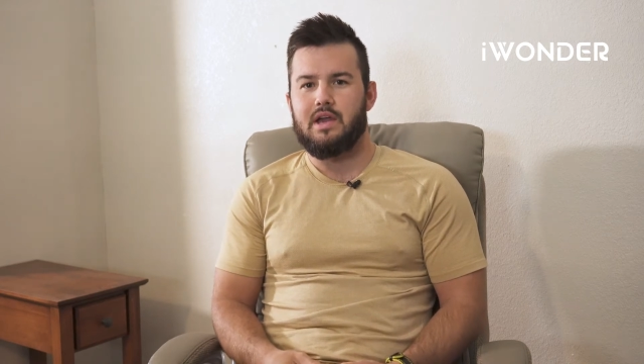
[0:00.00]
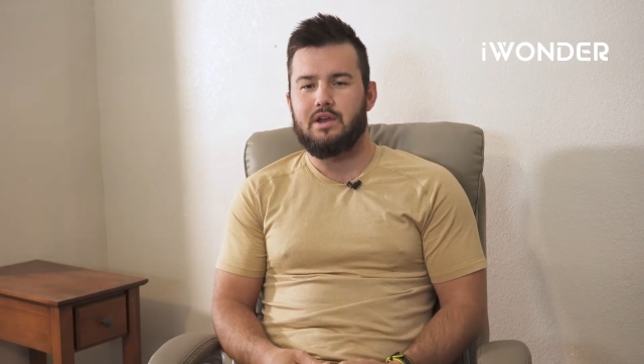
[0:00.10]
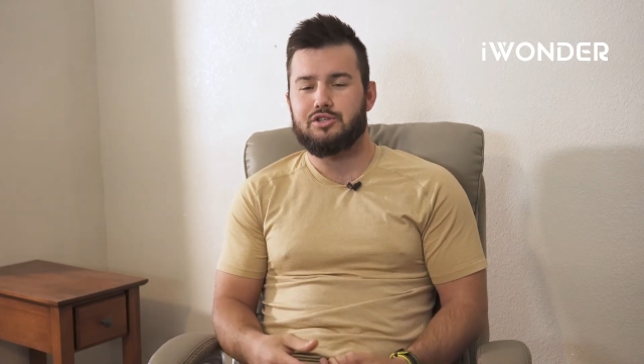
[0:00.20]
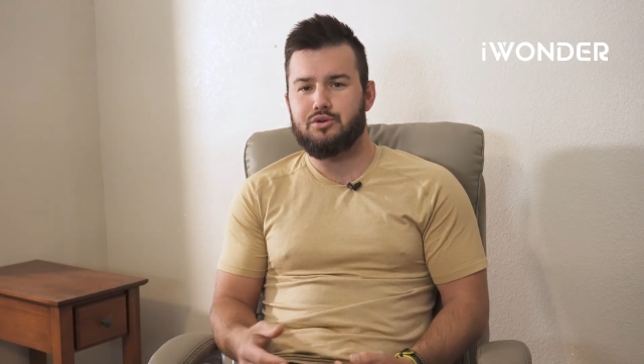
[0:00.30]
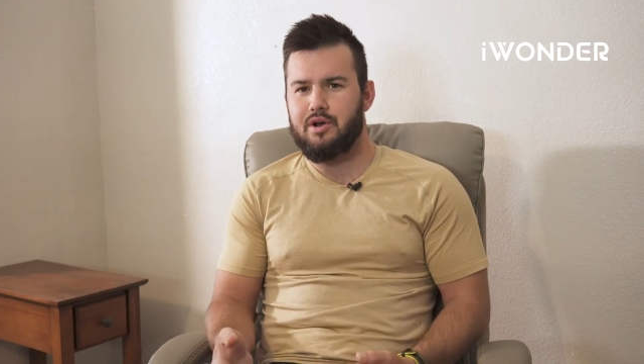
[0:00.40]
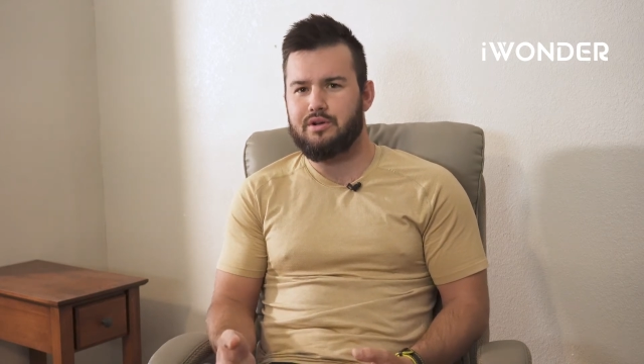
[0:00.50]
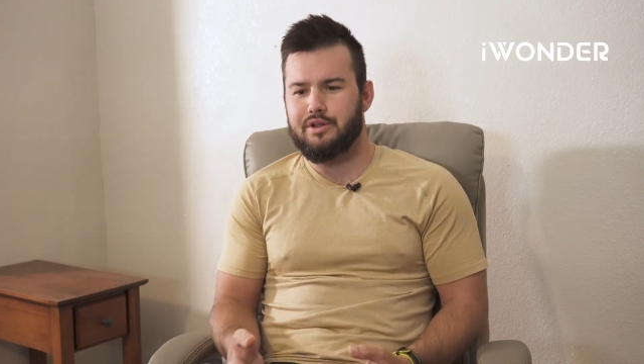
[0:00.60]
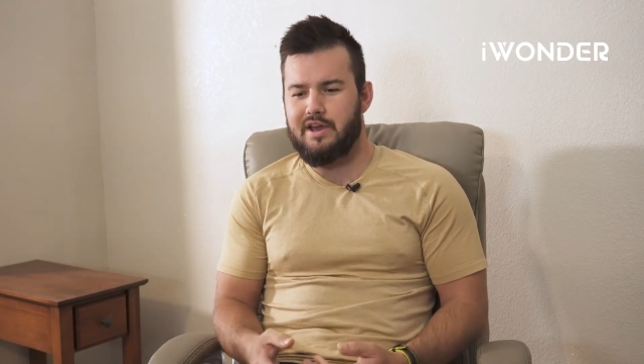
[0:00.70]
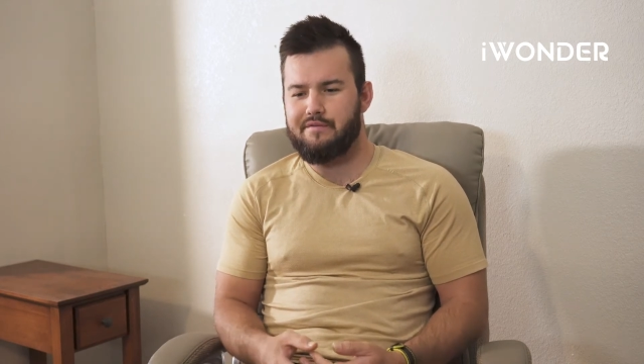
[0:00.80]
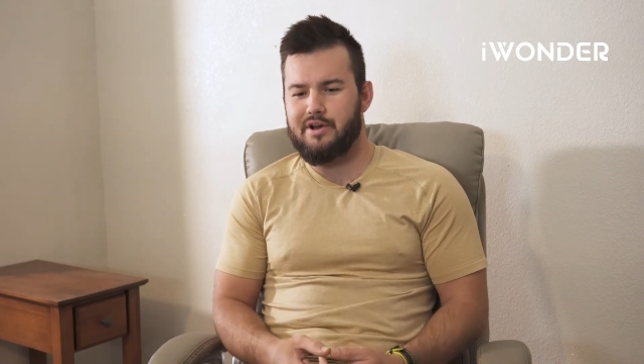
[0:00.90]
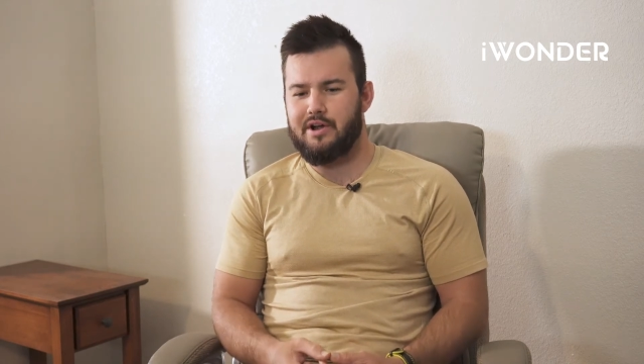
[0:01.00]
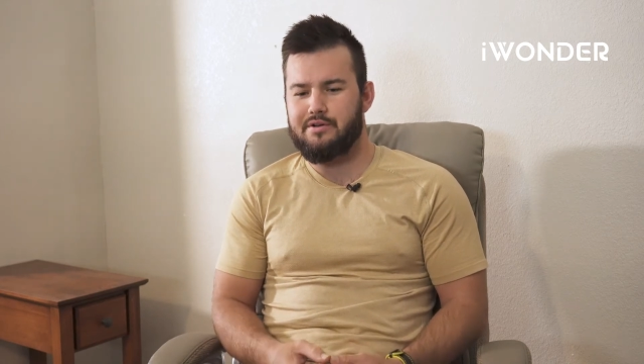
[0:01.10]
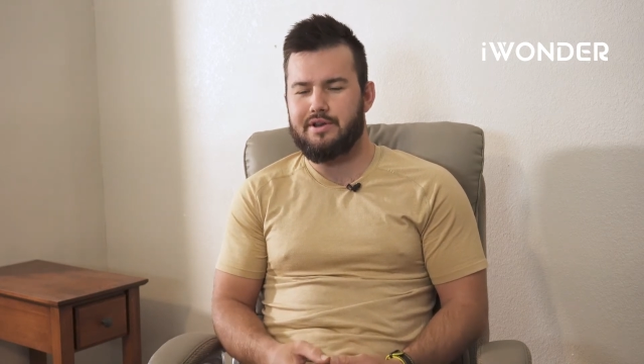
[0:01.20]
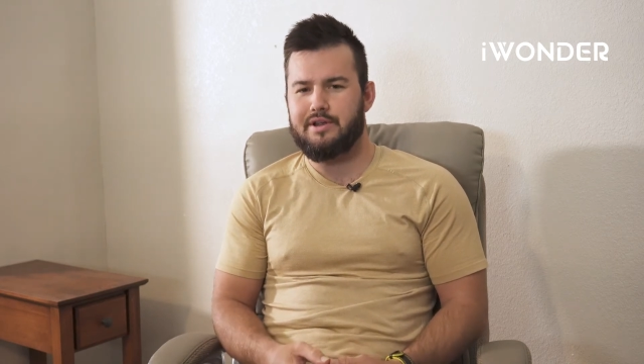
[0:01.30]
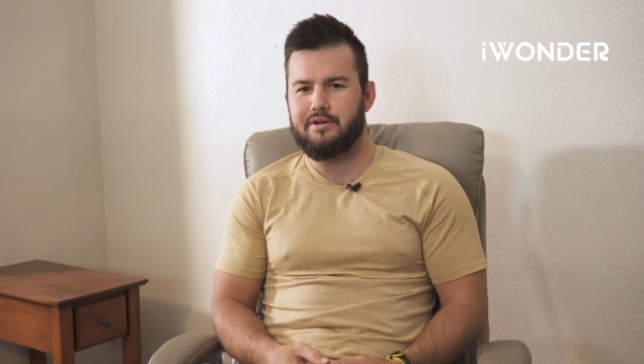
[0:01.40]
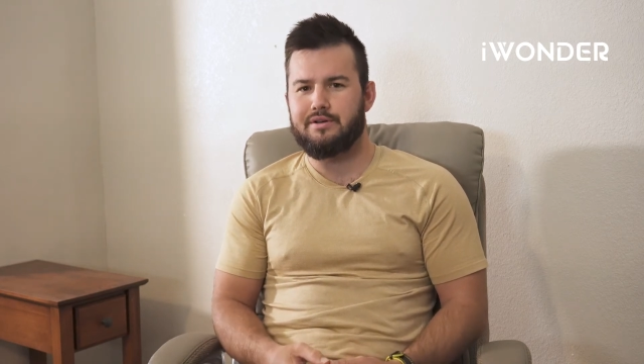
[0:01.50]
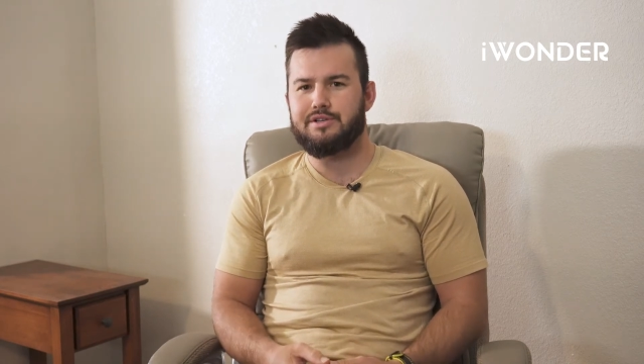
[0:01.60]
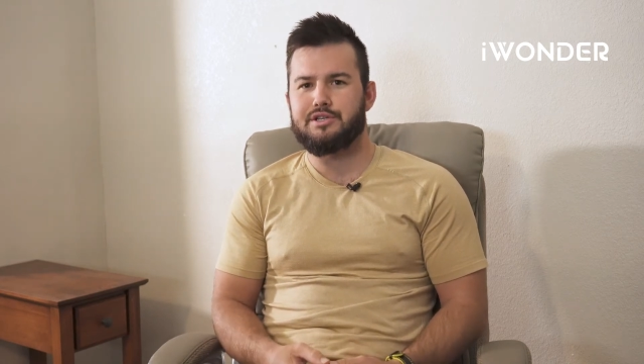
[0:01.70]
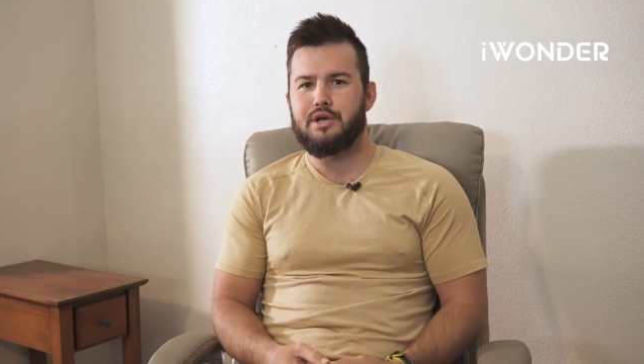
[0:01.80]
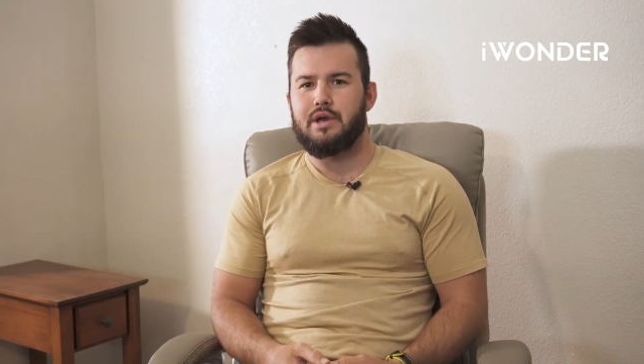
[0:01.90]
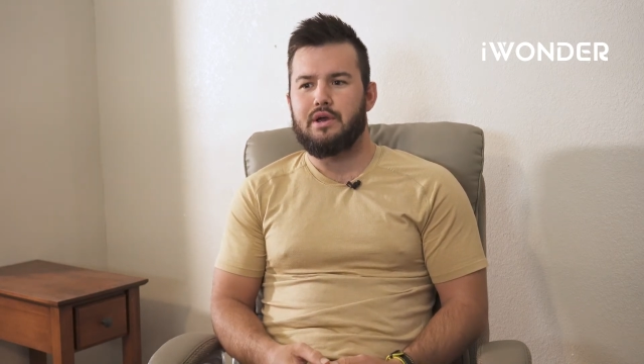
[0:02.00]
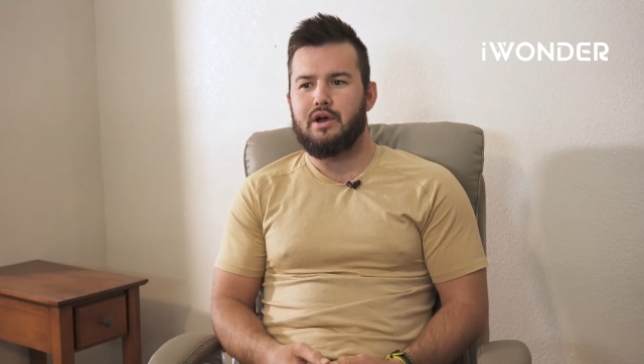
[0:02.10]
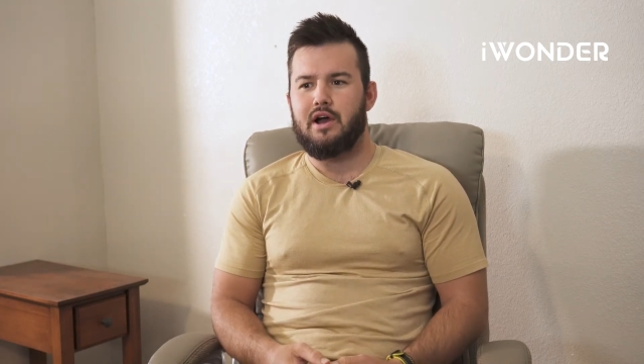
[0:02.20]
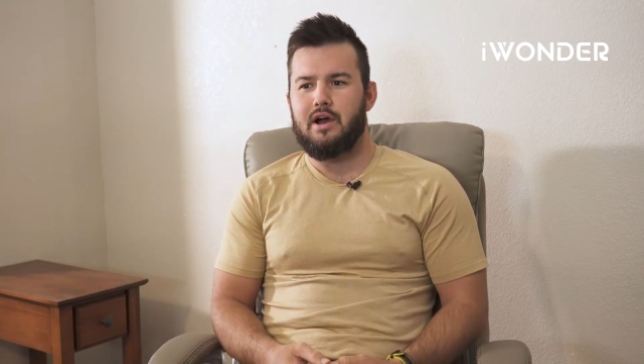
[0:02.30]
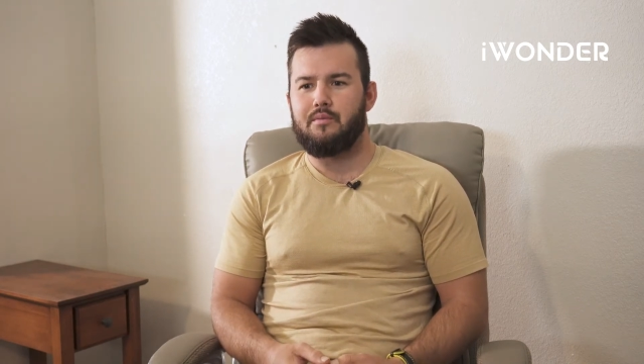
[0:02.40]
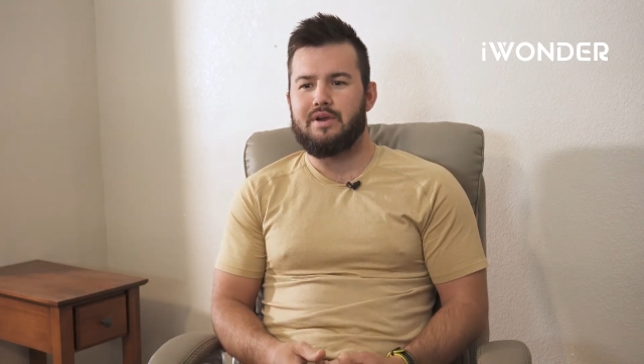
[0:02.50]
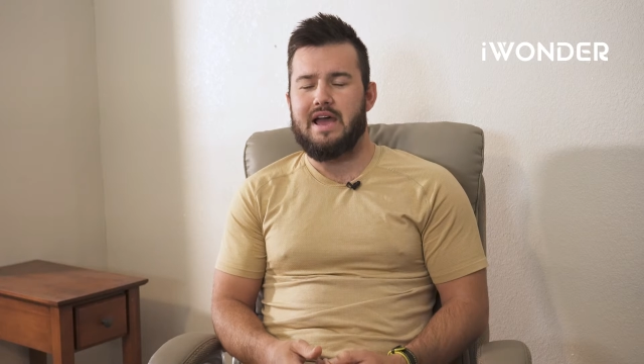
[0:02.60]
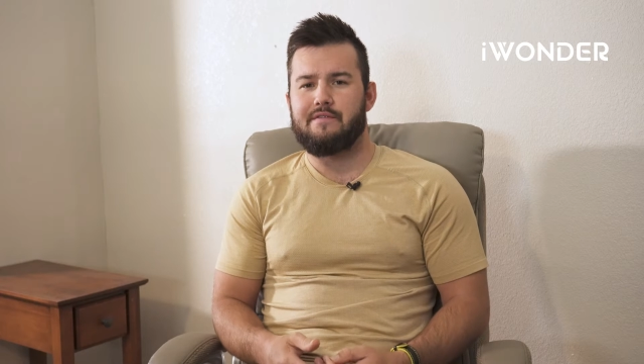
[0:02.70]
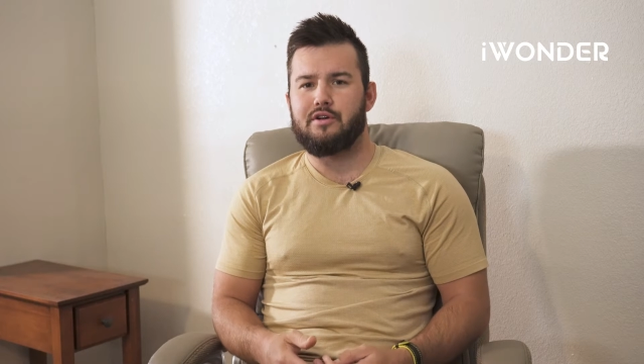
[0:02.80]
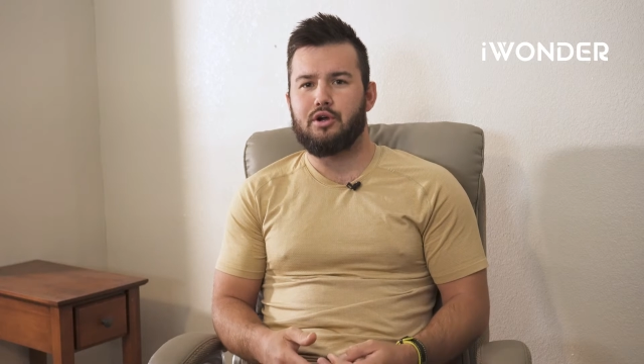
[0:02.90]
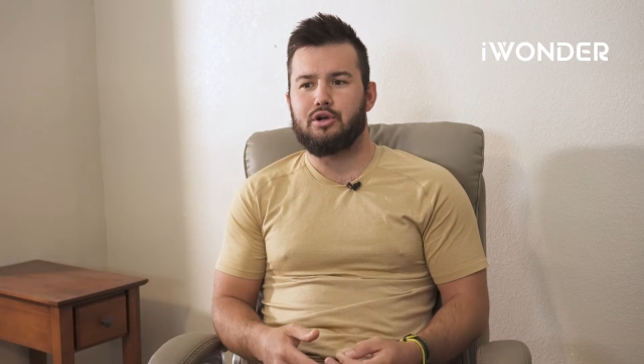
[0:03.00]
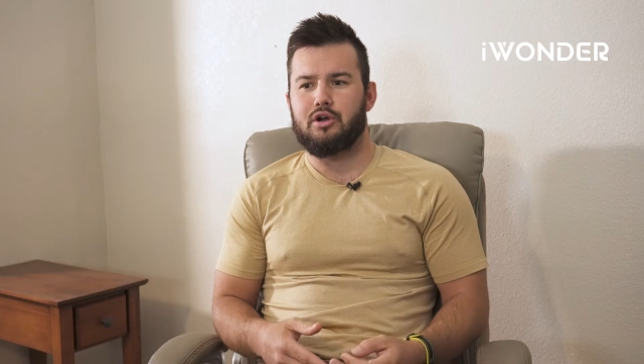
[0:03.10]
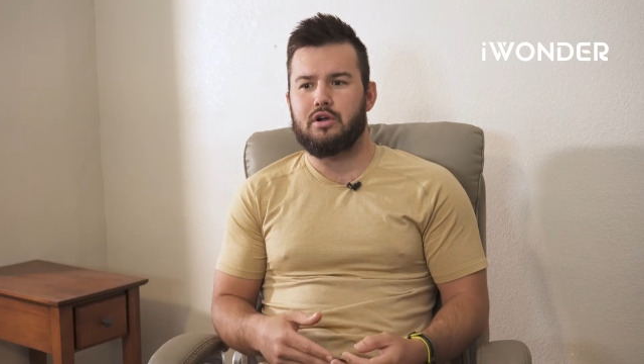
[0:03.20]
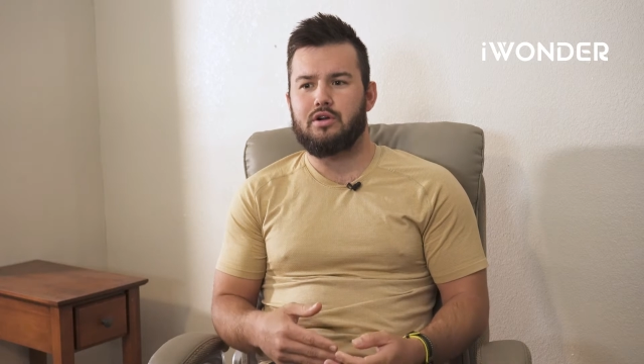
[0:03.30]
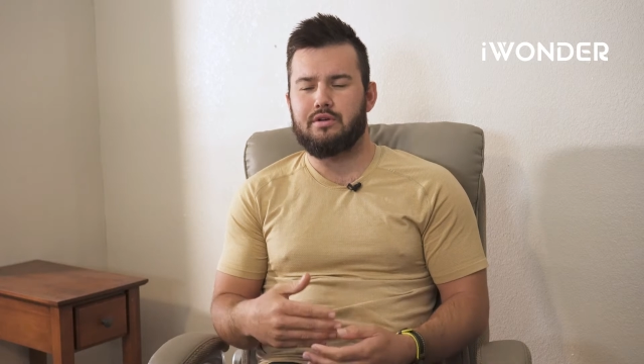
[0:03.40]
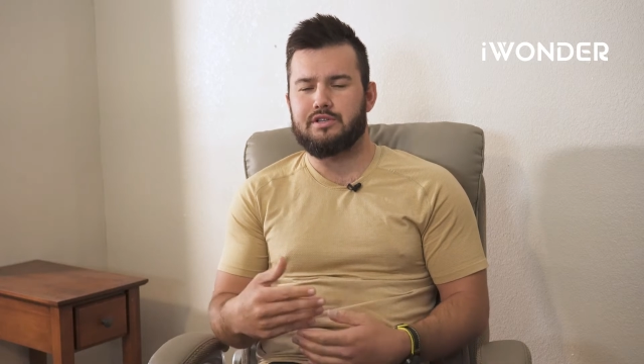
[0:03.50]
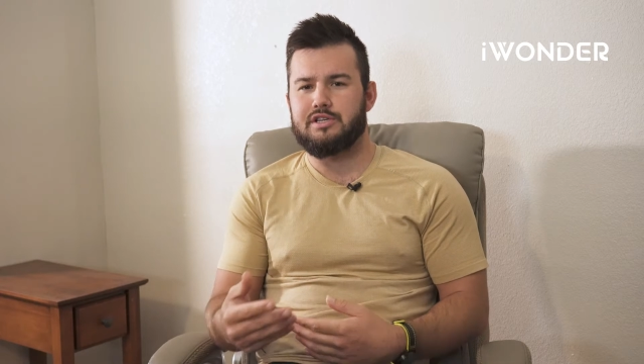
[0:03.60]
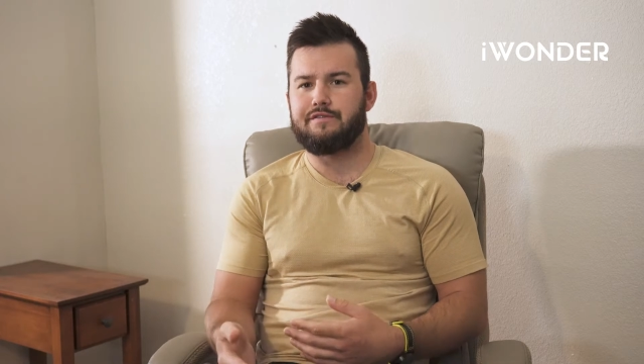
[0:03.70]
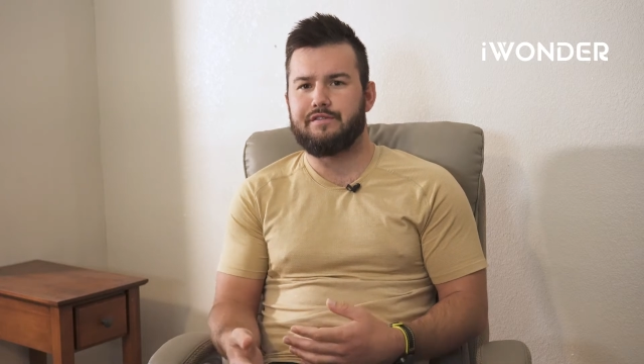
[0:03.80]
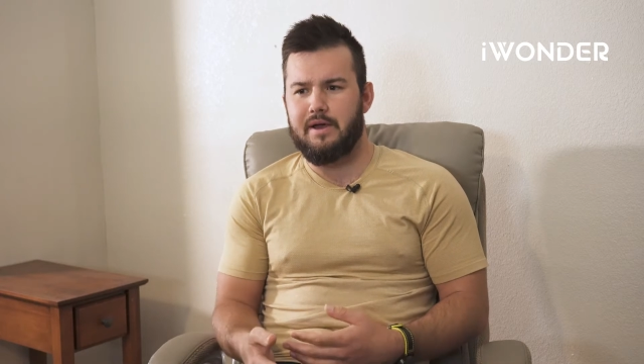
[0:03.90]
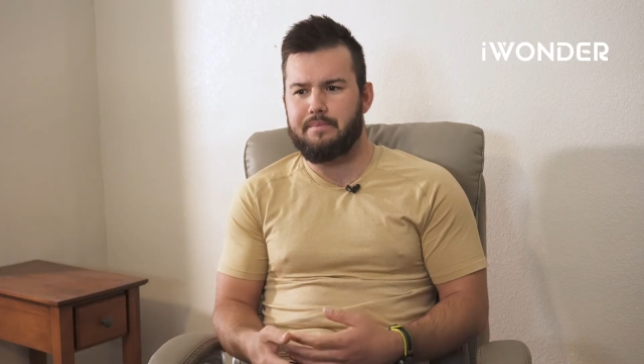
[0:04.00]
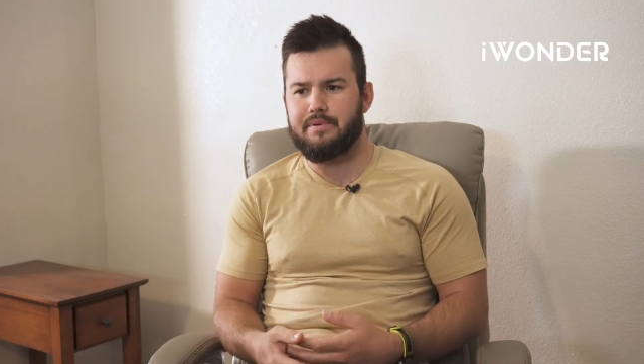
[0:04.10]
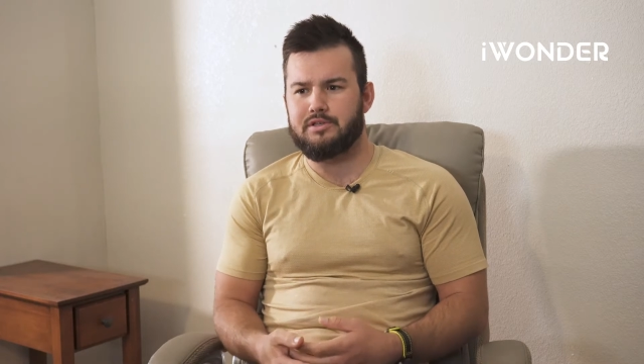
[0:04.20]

Historically, every 100 years, we have a currency flip.